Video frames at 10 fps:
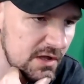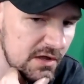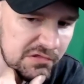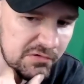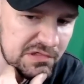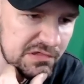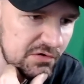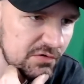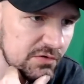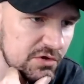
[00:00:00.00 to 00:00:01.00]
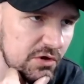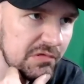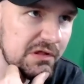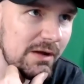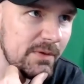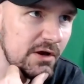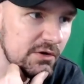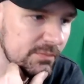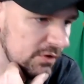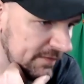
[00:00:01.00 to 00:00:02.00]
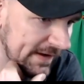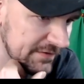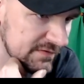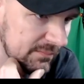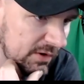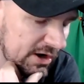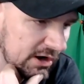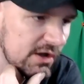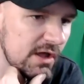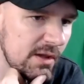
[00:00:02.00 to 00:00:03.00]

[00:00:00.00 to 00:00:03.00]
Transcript: So it still shows up in your profile somewhere,